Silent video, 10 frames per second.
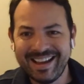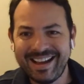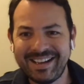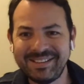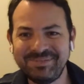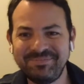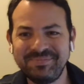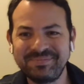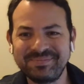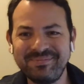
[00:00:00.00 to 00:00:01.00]

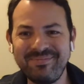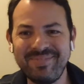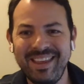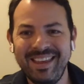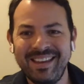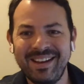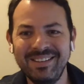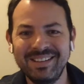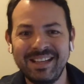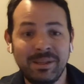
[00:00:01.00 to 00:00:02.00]

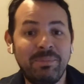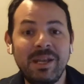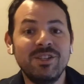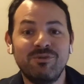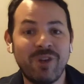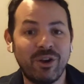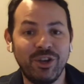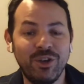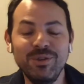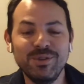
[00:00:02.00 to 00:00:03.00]
And the beer is very
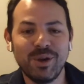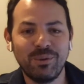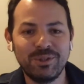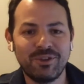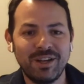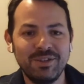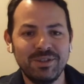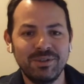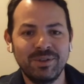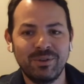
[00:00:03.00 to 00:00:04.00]
new, so we're trying
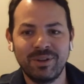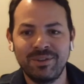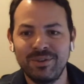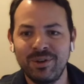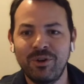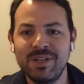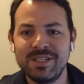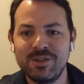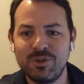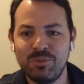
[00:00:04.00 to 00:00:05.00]
to increase
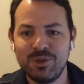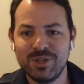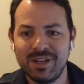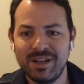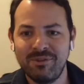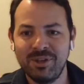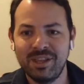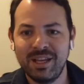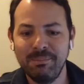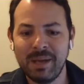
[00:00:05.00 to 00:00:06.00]
distribution and
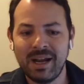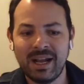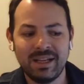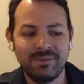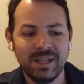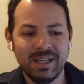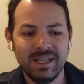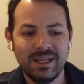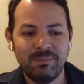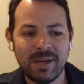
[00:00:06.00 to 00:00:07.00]
everything,
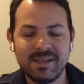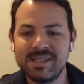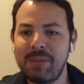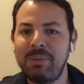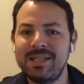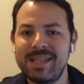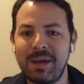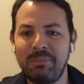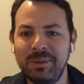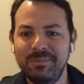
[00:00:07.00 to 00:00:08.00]
but step by
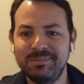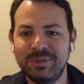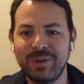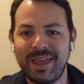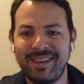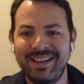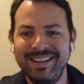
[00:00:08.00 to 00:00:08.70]
step, we'll get there.